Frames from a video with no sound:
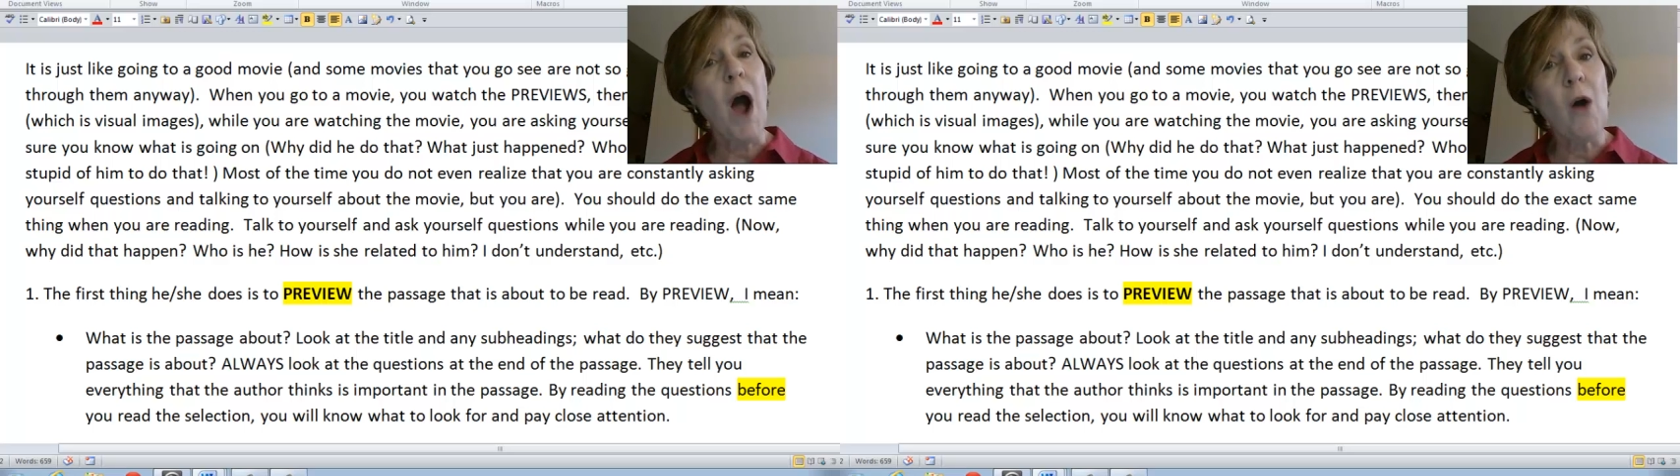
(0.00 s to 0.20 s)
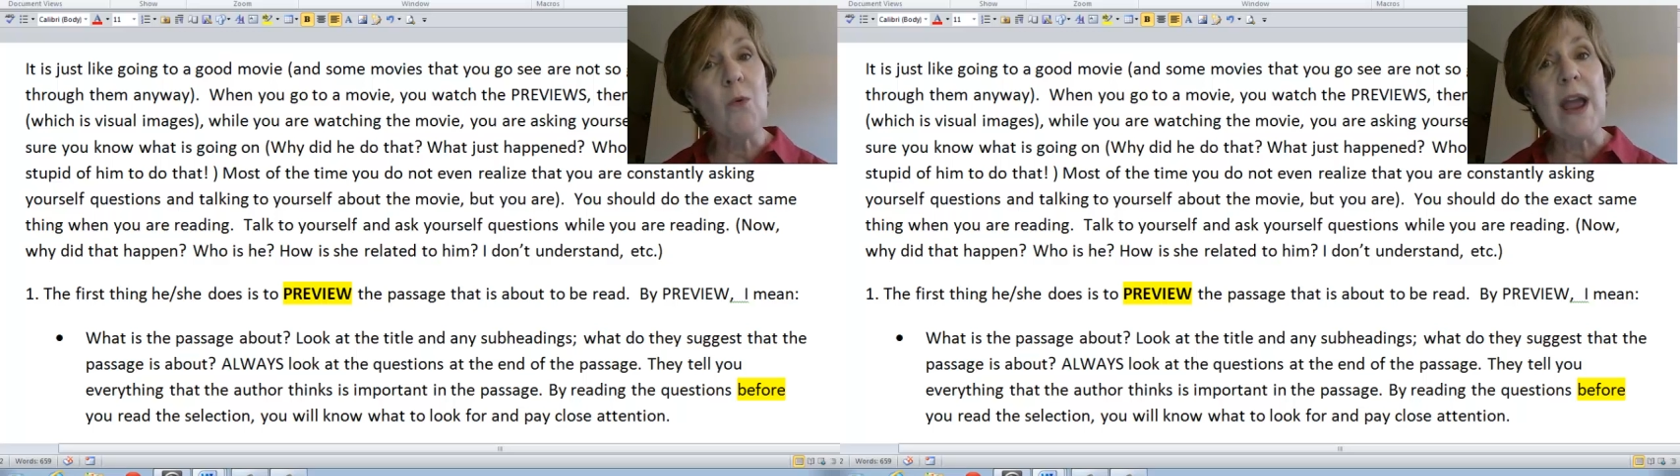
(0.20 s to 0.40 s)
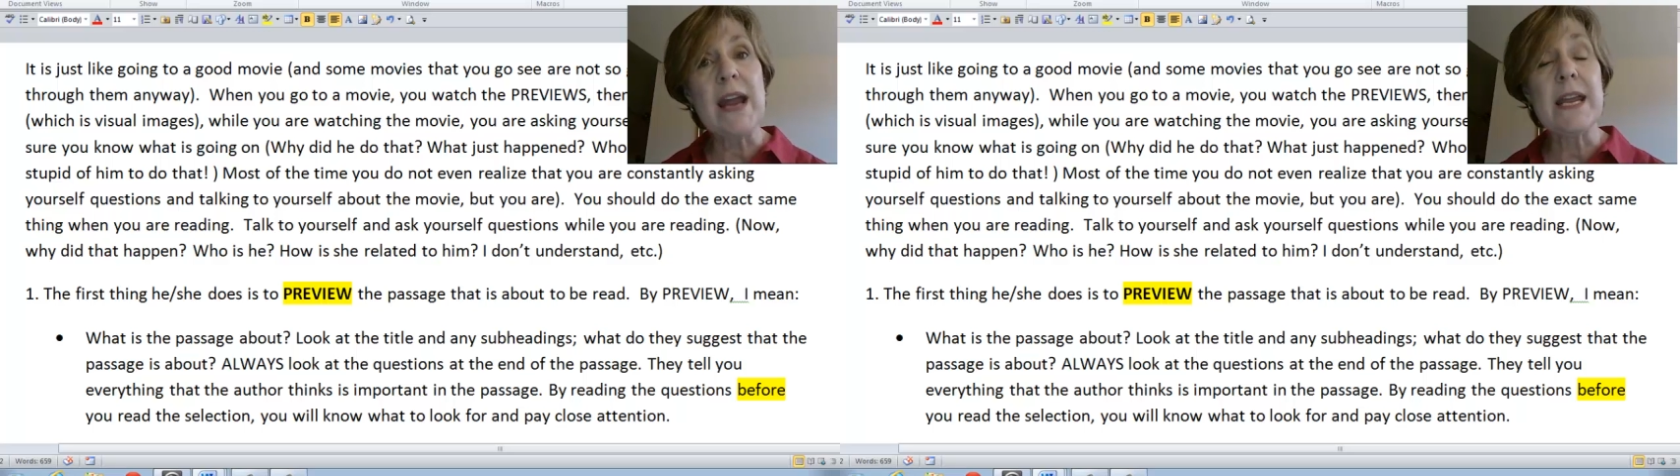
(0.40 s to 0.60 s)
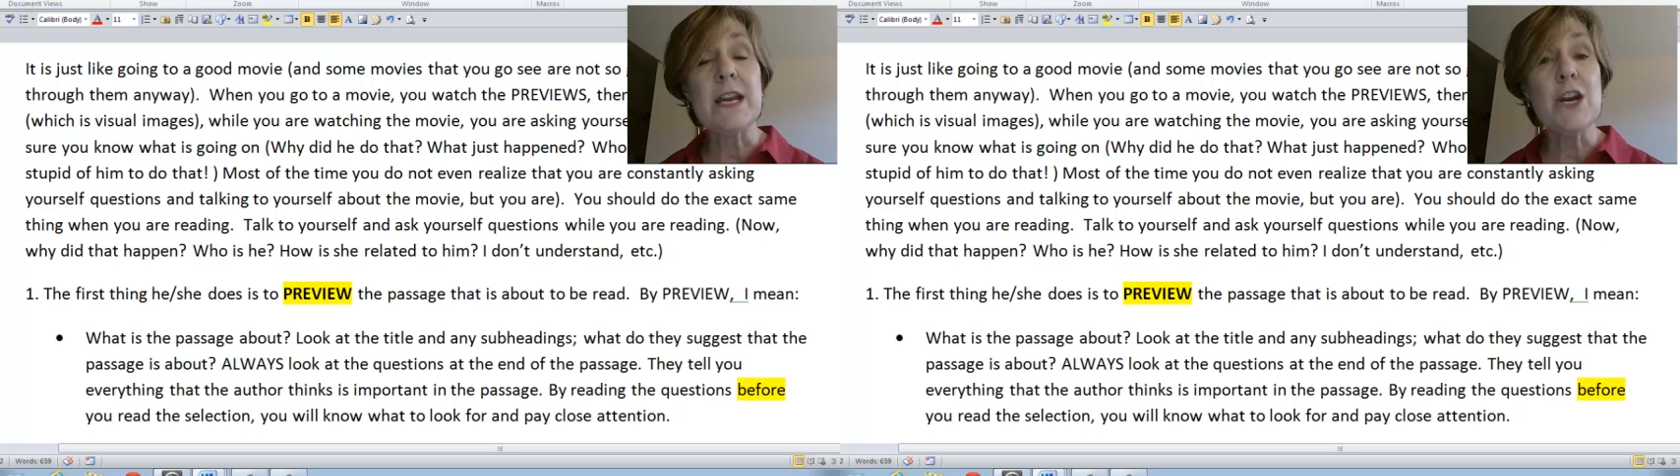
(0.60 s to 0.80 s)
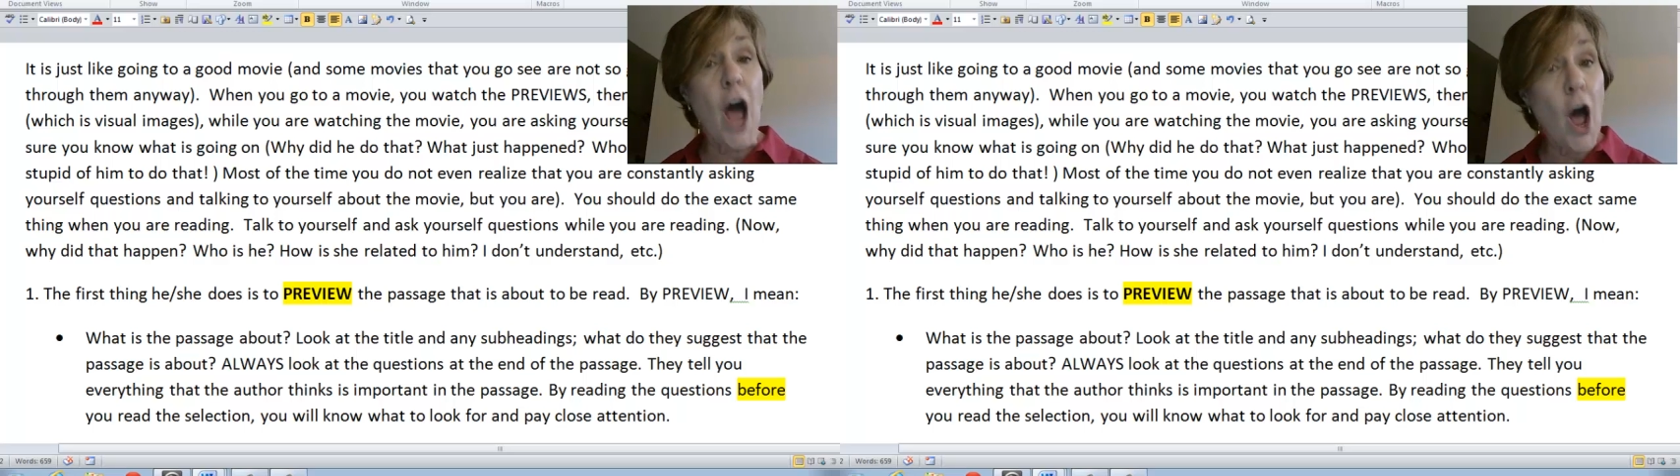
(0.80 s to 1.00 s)
already
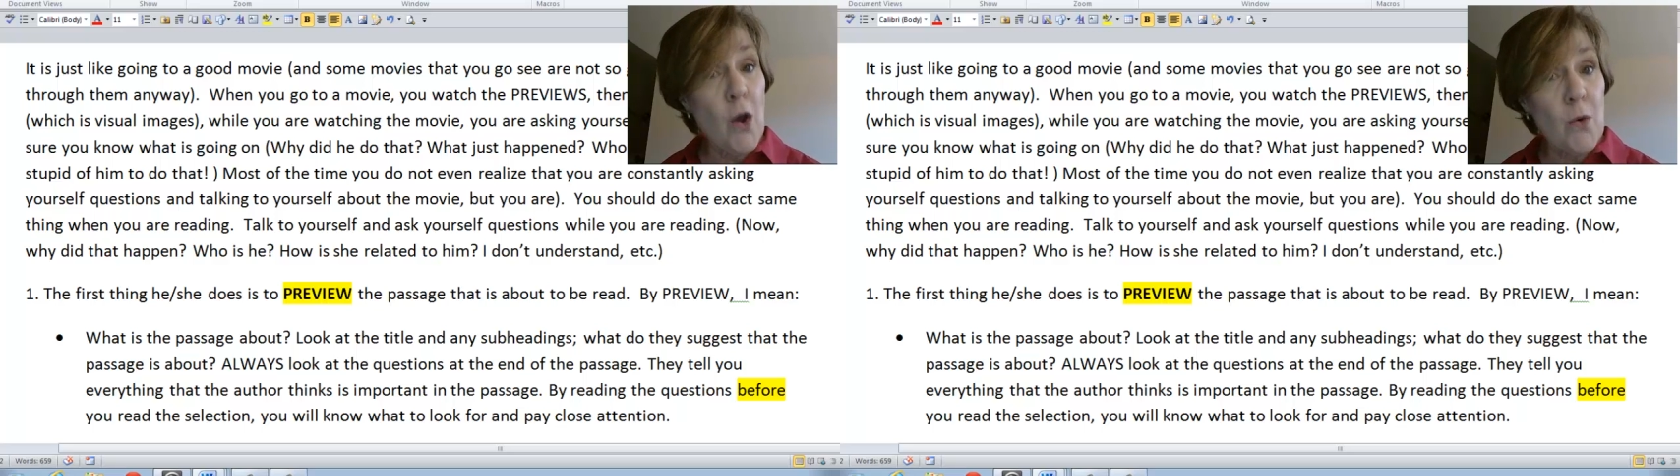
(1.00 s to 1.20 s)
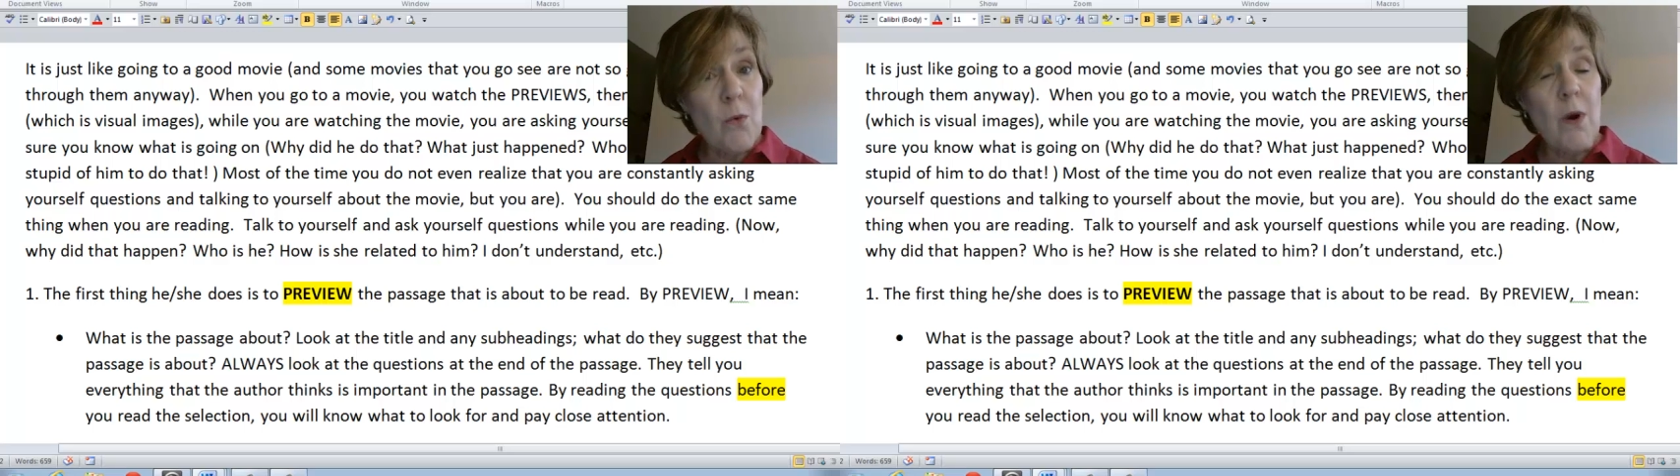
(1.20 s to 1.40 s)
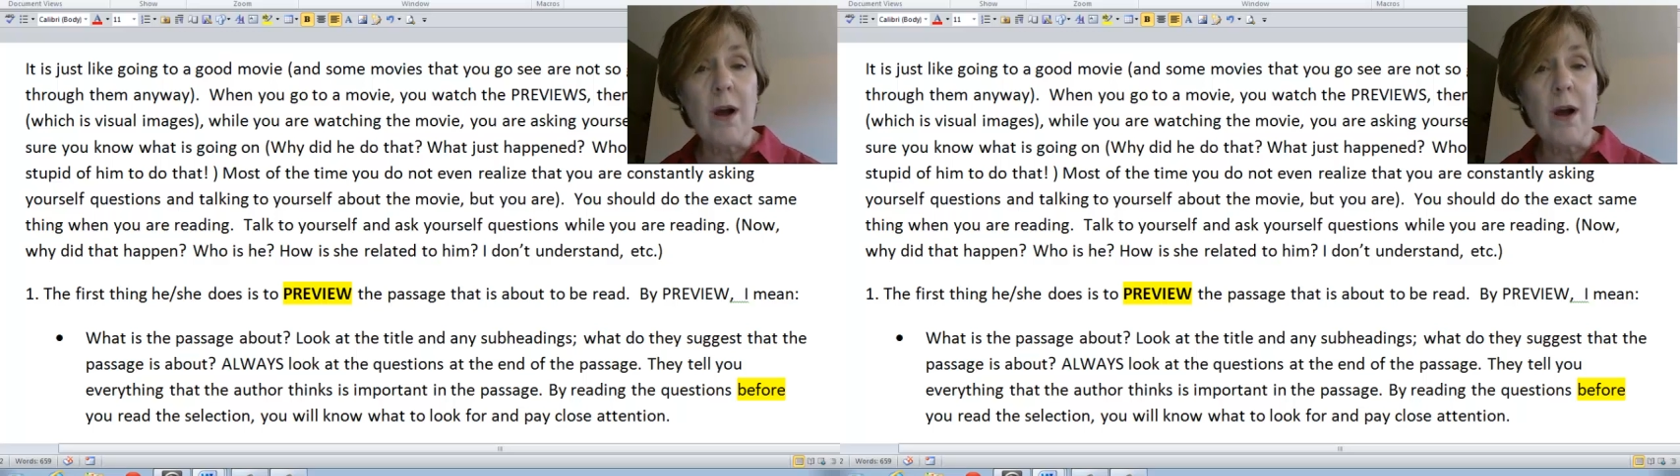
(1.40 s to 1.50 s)
know